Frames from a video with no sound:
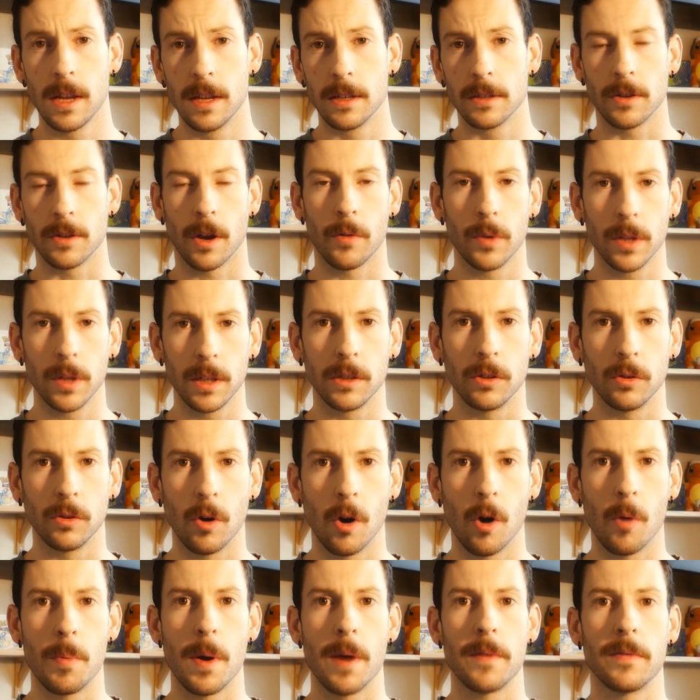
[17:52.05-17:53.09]
So I really do
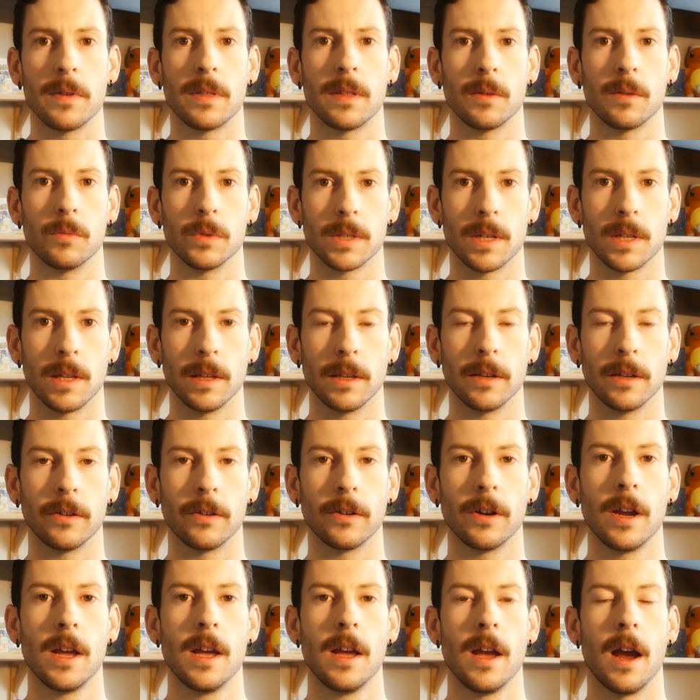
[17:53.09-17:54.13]
hope everything was
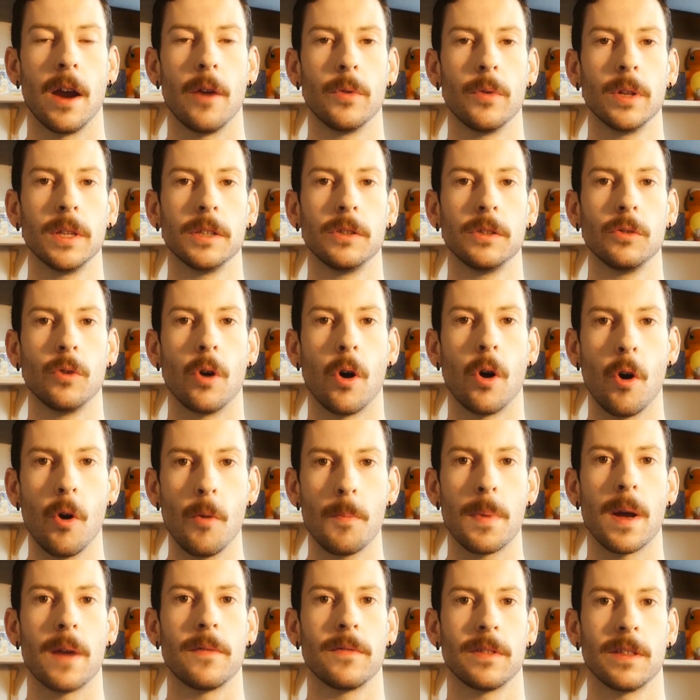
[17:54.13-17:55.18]
clear. I really do
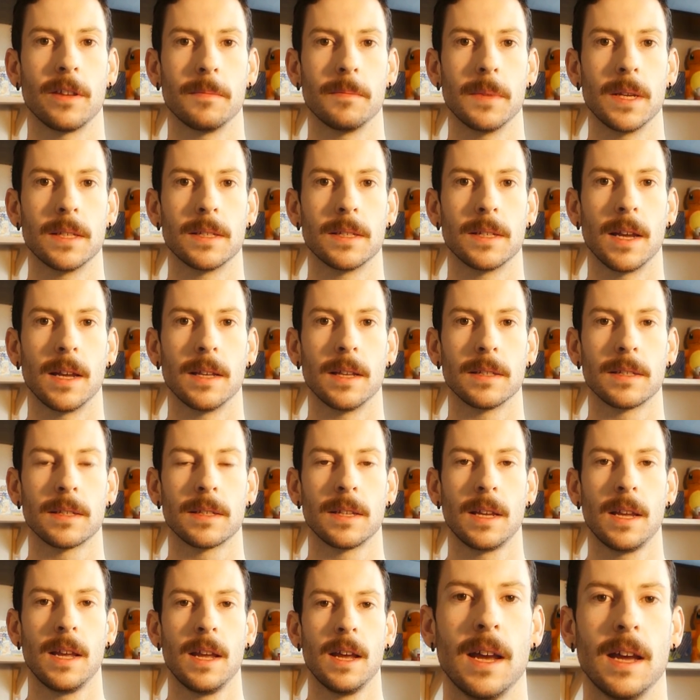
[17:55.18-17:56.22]
hope everything made sense.